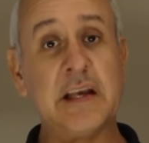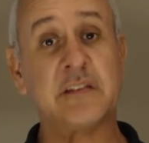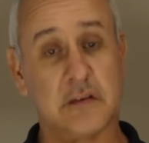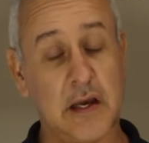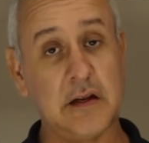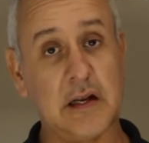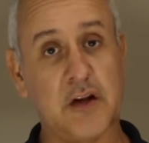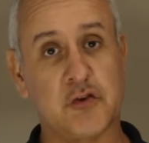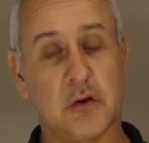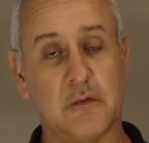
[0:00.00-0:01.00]
isn't an
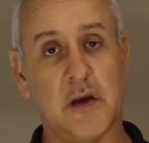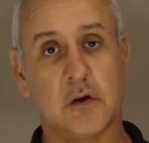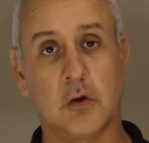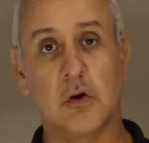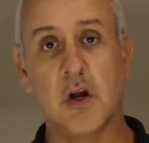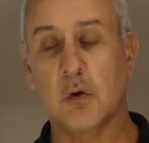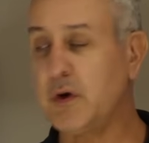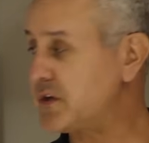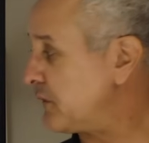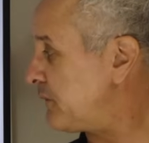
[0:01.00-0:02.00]
electric vehicle
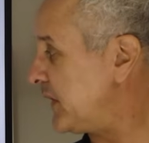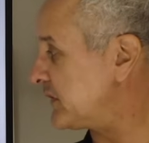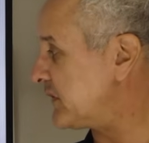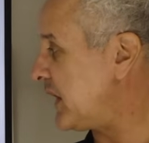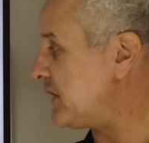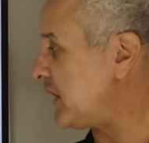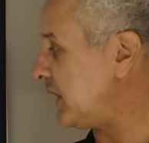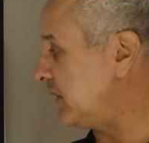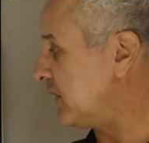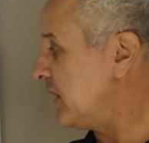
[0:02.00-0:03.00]
which fits their
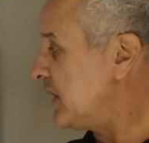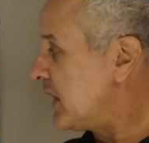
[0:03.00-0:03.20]
need.